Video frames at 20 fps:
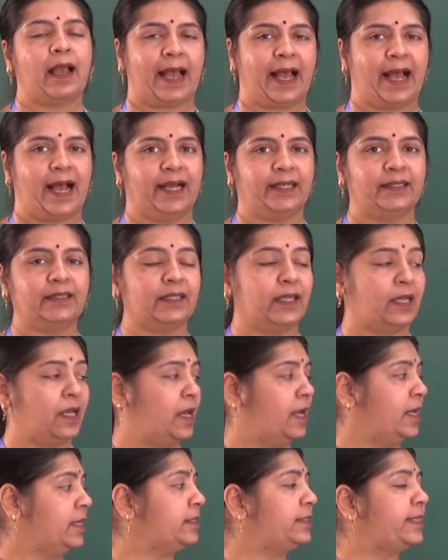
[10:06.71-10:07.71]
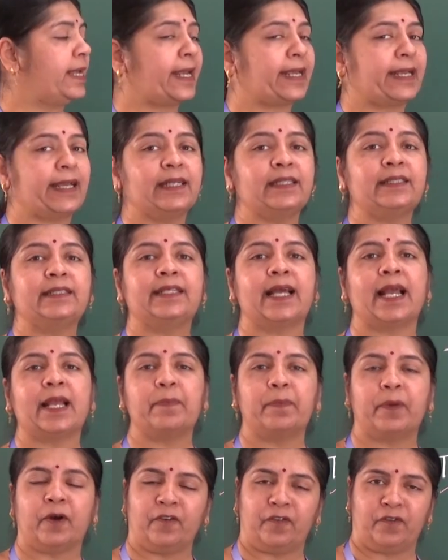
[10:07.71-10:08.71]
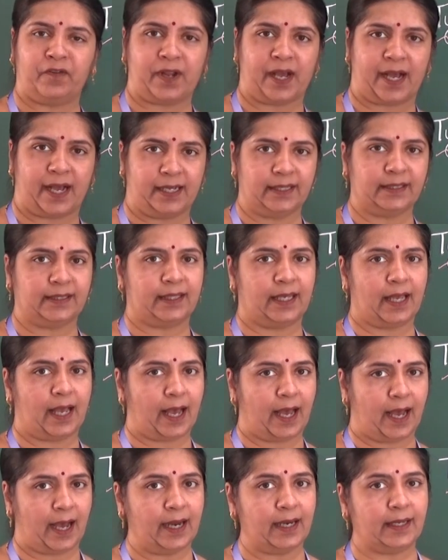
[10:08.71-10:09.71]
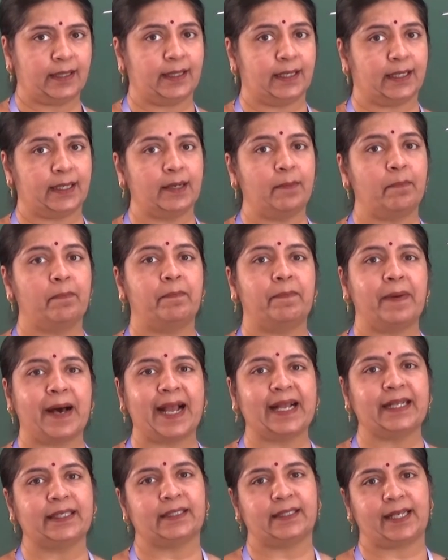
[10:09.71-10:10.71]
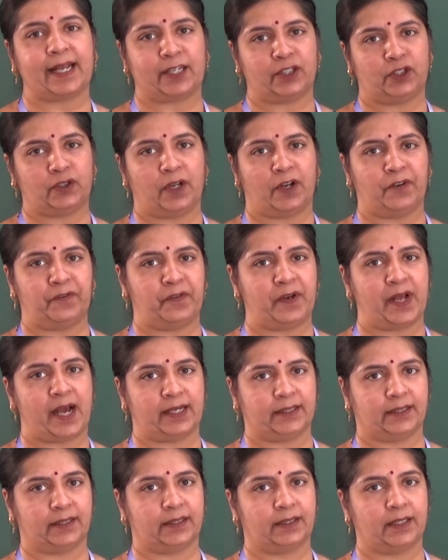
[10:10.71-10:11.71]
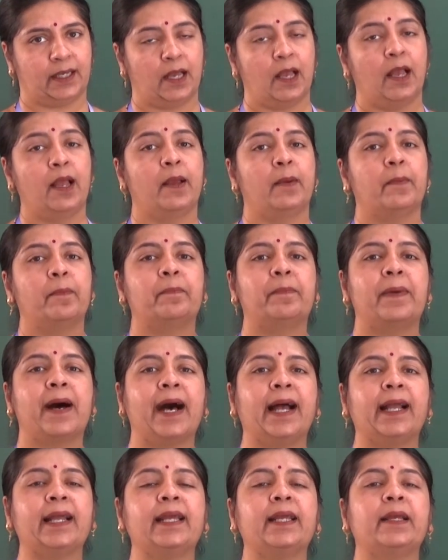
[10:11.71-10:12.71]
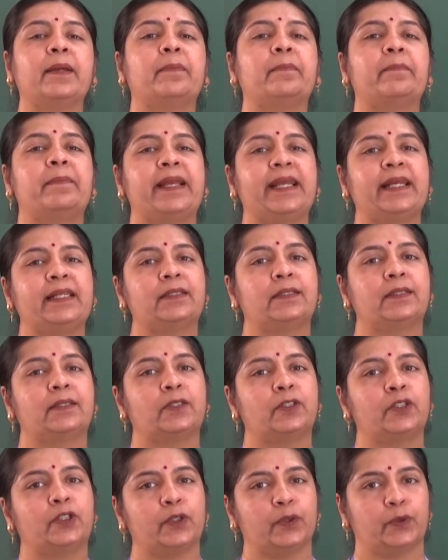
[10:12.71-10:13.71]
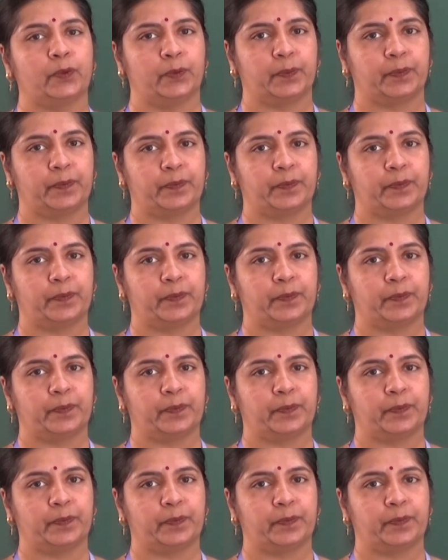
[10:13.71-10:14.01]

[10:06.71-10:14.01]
And second type of flowers are the bisexual flowers. Bi means two.